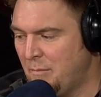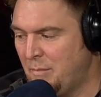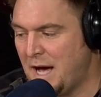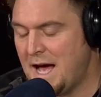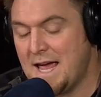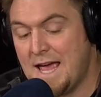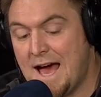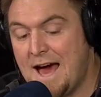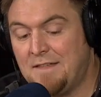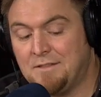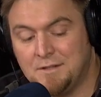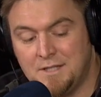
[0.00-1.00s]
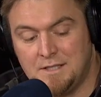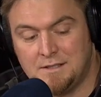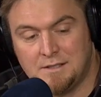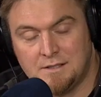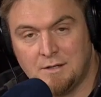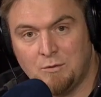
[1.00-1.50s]
by
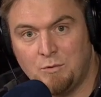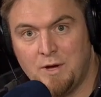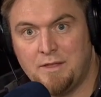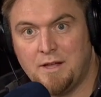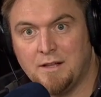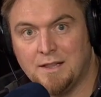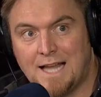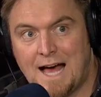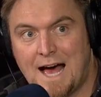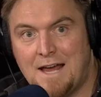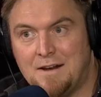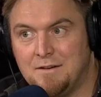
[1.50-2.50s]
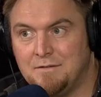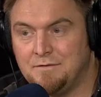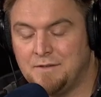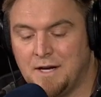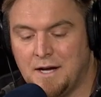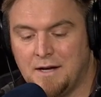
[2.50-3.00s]
athletes with a lot
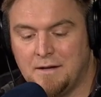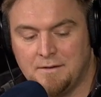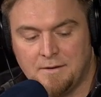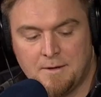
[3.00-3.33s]
of